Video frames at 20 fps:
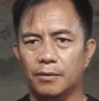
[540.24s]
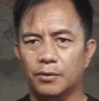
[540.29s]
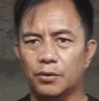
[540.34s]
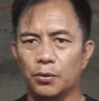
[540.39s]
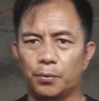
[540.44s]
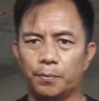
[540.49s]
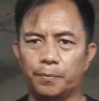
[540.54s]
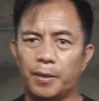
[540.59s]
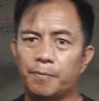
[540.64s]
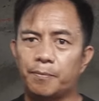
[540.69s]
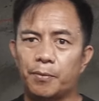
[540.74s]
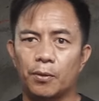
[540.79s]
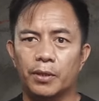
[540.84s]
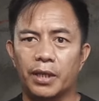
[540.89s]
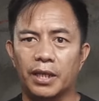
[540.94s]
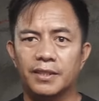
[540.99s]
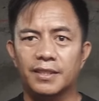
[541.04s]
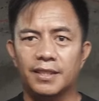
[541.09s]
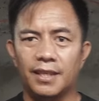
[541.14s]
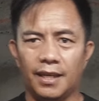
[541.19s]
so people
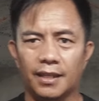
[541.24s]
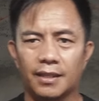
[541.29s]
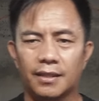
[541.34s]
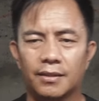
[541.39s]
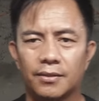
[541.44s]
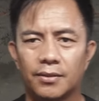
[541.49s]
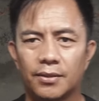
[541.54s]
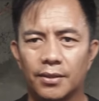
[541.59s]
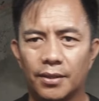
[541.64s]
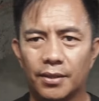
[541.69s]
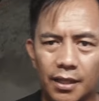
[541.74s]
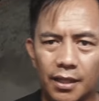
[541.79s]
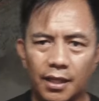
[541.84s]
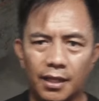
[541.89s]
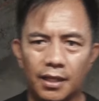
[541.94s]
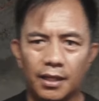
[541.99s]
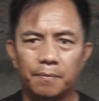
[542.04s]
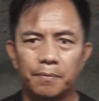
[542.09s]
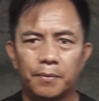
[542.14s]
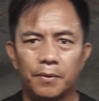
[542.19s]
can see it. And
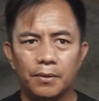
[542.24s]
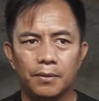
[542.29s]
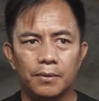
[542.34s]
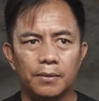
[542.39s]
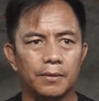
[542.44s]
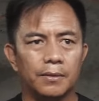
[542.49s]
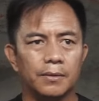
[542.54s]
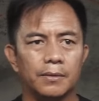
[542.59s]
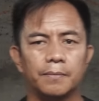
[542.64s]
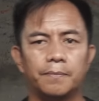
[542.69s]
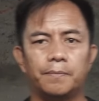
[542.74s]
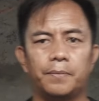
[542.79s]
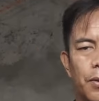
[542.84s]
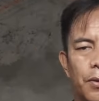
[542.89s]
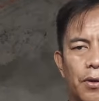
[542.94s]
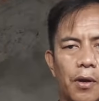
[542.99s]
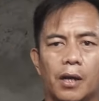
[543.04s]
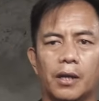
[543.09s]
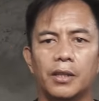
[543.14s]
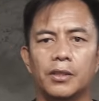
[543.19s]
then if you
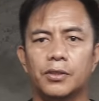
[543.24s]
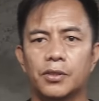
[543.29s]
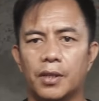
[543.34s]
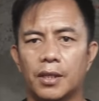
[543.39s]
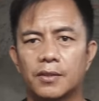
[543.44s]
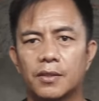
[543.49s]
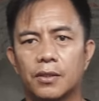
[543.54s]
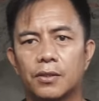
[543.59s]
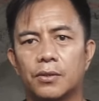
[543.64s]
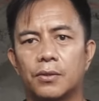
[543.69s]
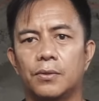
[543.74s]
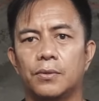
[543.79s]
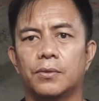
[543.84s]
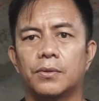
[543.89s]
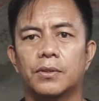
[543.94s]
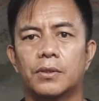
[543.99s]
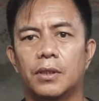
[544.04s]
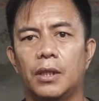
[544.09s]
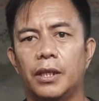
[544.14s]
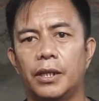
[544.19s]
are interested
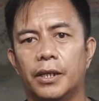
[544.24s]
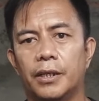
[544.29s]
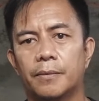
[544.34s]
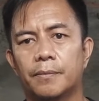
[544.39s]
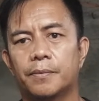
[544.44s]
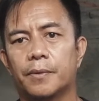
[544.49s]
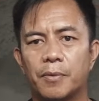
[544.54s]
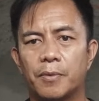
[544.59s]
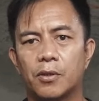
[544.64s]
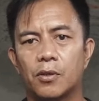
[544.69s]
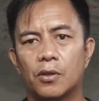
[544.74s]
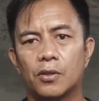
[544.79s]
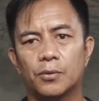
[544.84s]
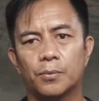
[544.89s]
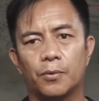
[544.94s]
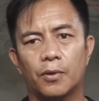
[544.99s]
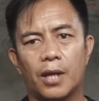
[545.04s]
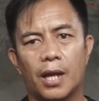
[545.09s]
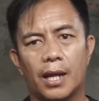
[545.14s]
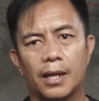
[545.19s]
to learn
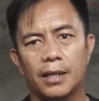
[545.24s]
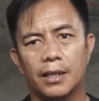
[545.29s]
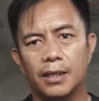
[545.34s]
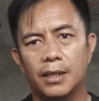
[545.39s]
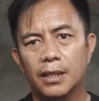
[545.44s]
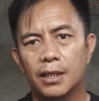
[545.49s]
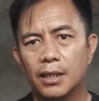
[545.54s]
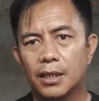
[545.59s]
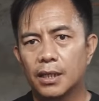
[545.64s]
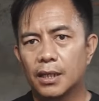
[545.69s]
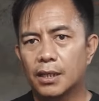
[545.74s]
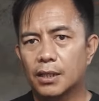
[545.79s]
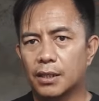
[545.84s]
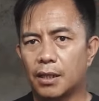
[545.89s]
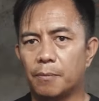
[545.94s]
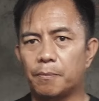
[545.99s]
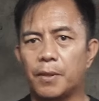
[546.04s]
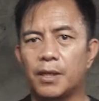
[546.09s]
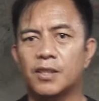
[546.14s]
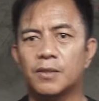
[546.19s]
Rapidrealismo Cali,
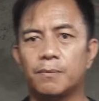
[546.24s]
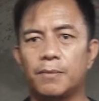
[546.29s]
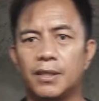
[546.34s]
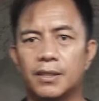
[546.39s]
then please